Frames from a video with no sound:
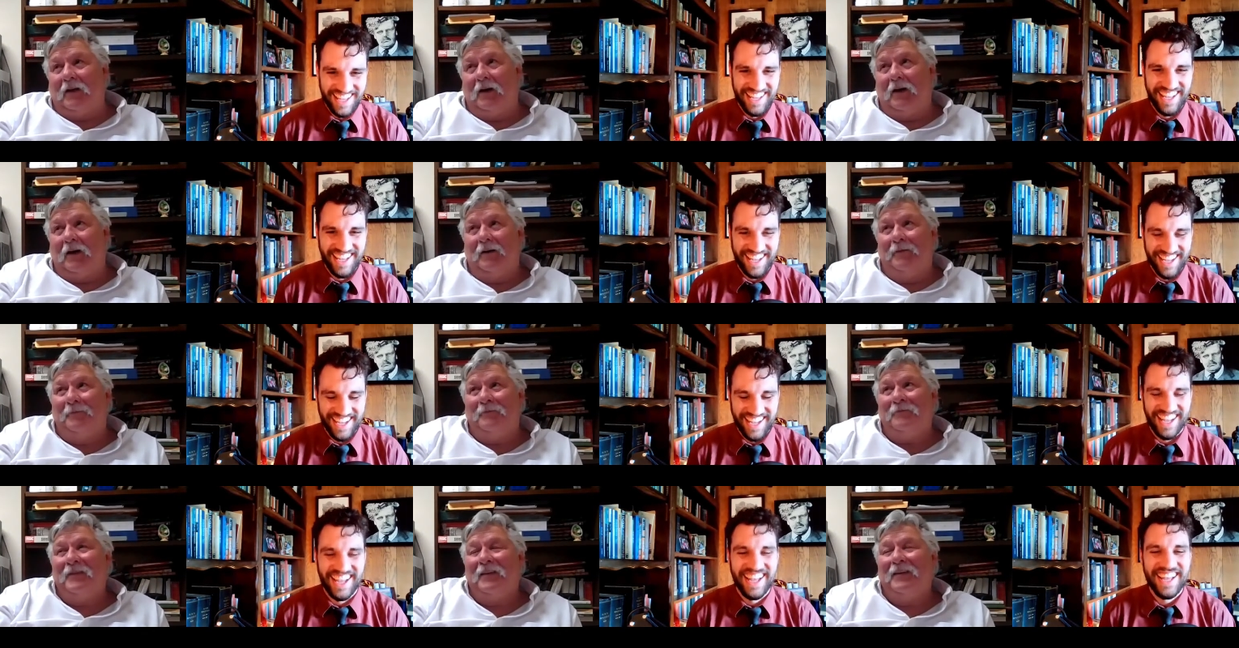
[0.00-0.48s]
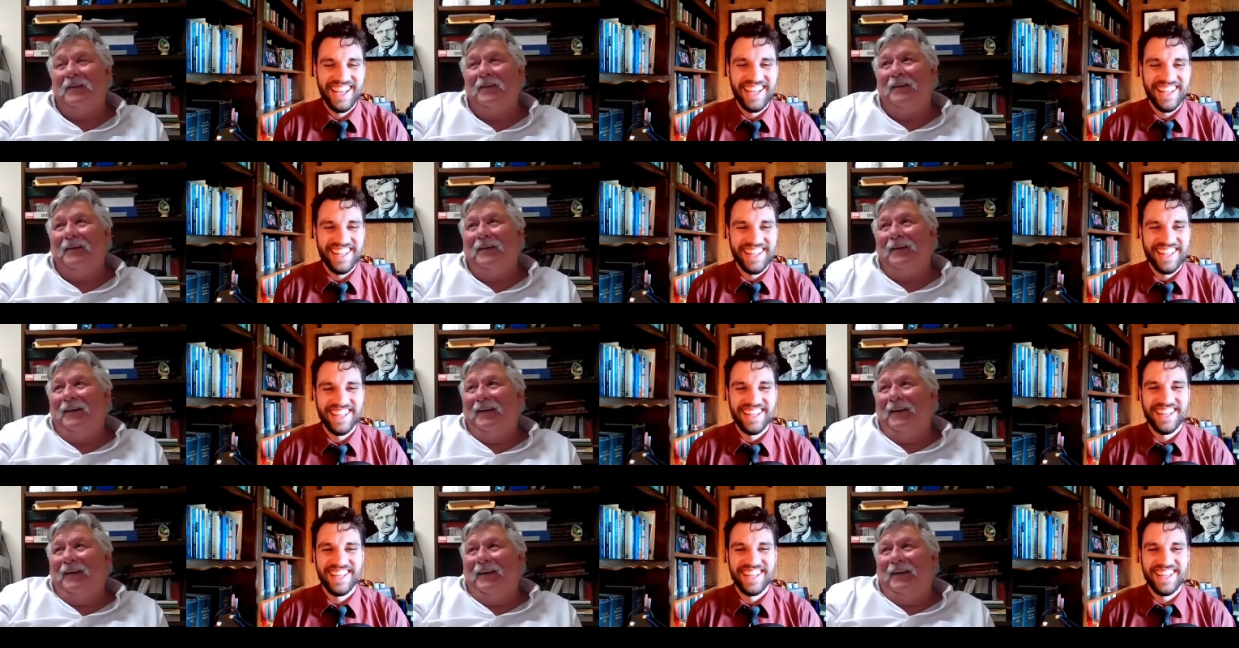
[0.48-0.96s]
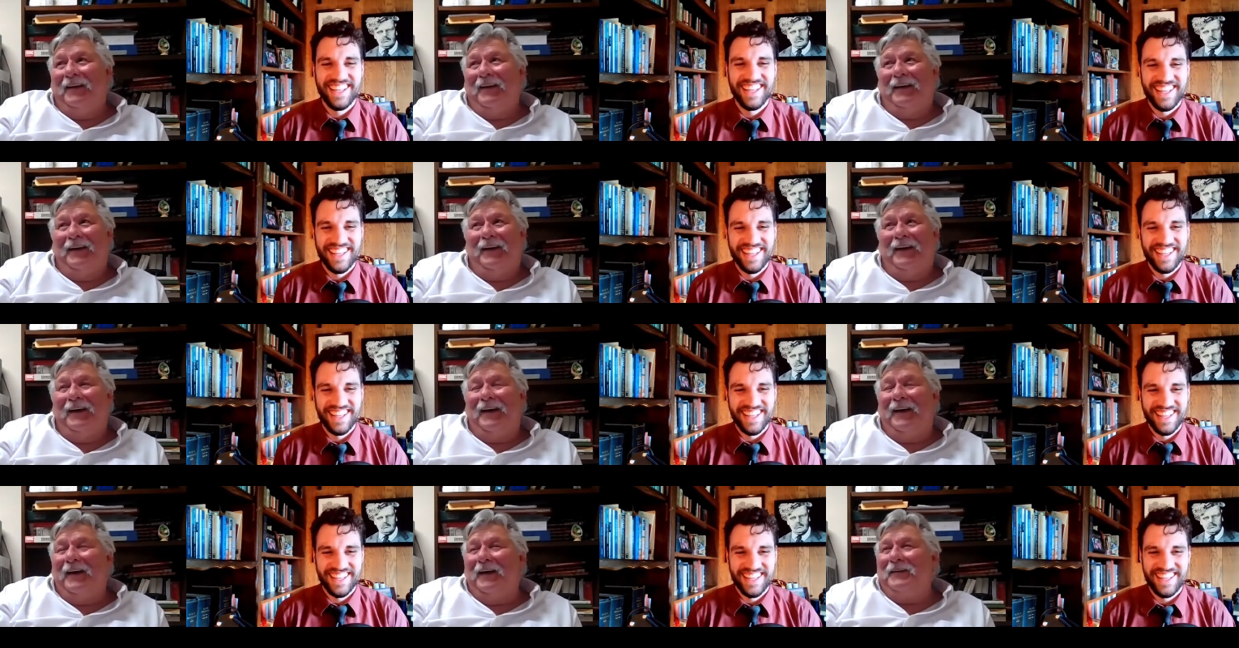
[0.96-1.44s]
Speaker 1: Um, I,
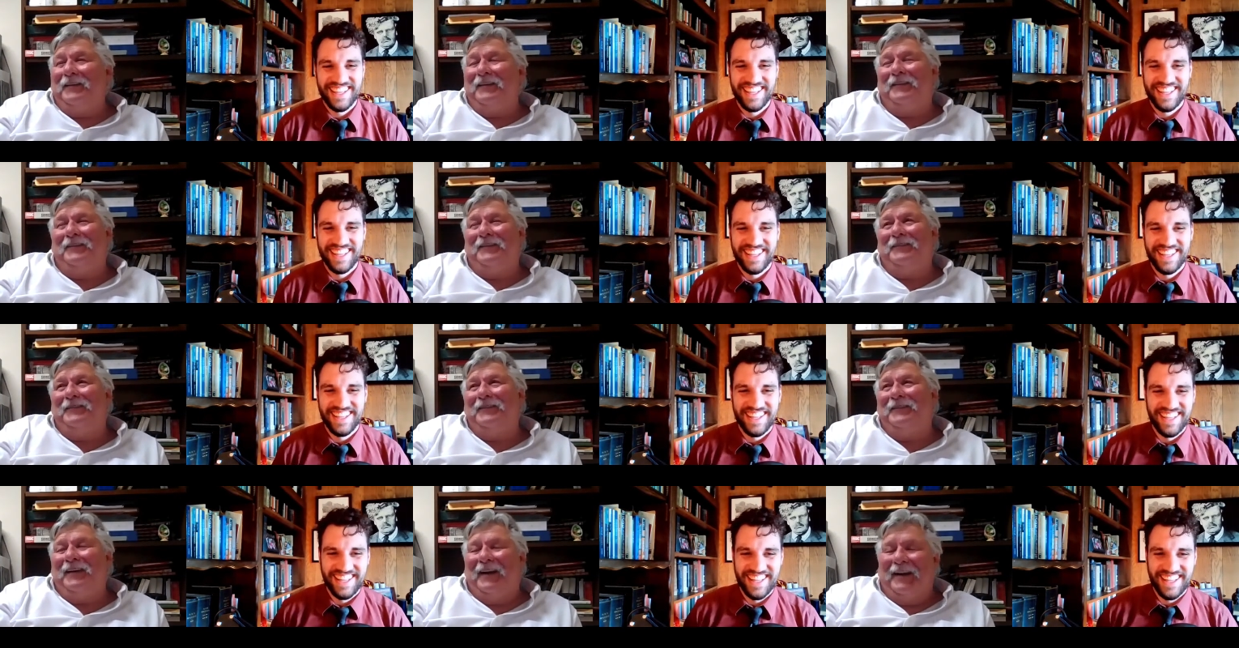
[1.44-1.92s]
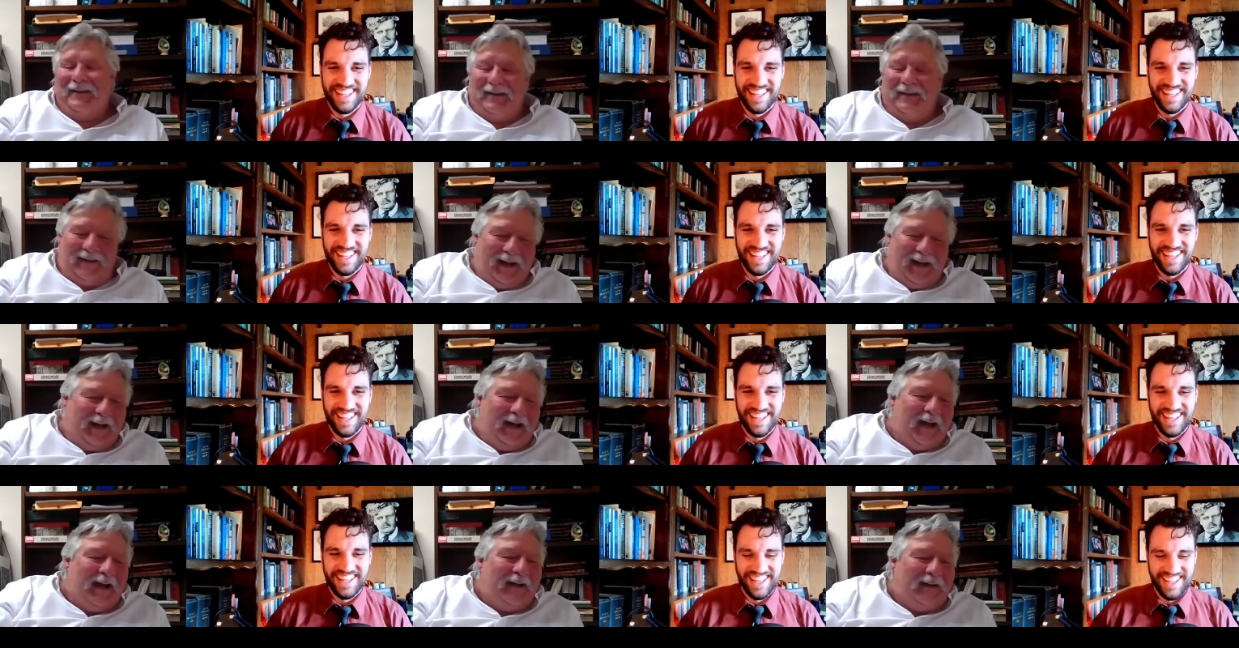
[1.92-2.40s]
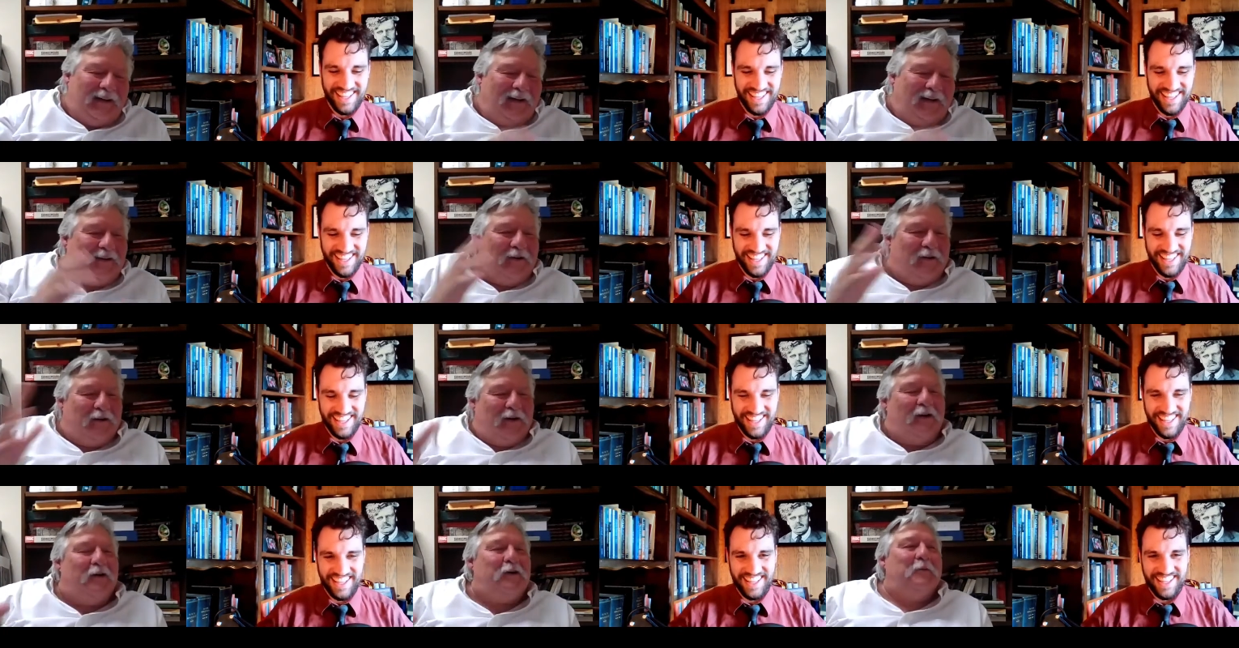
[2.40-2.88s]
I, I, I
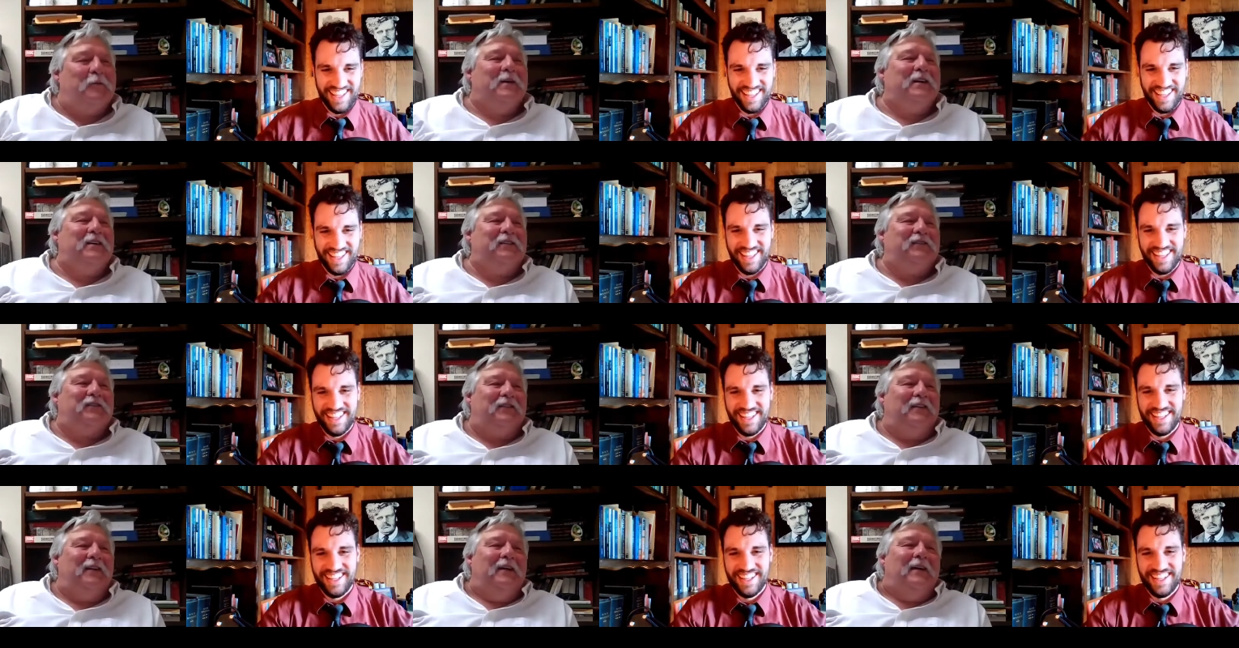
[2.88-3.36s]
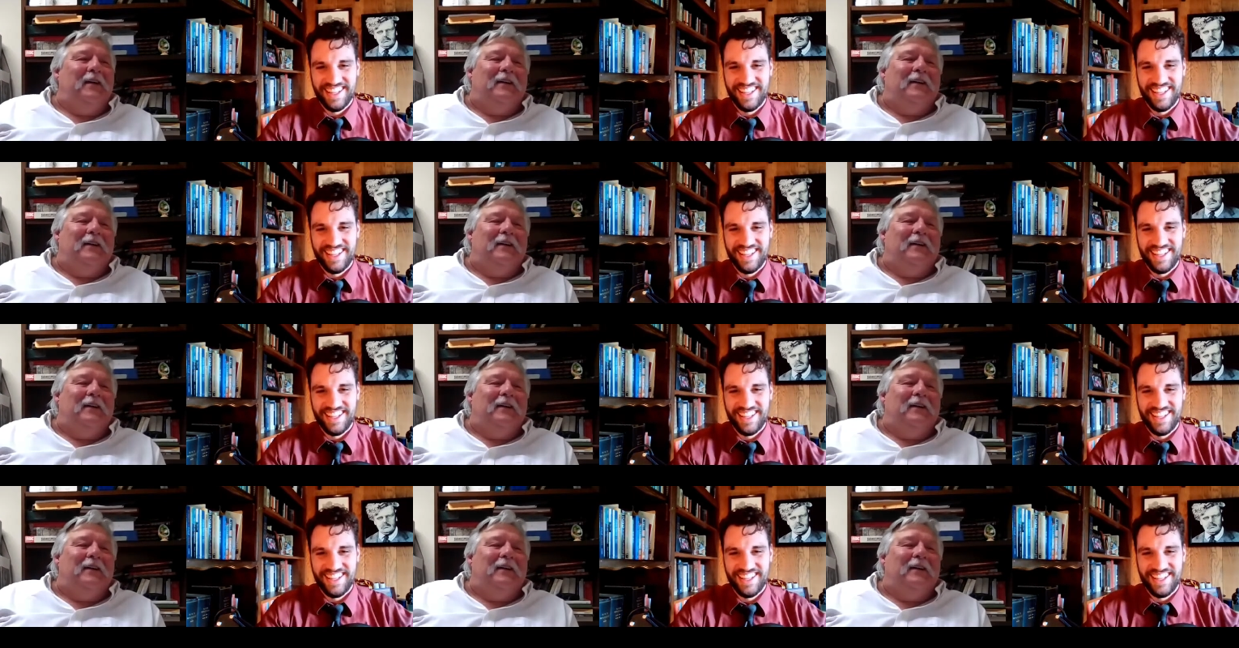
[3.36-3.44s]
always,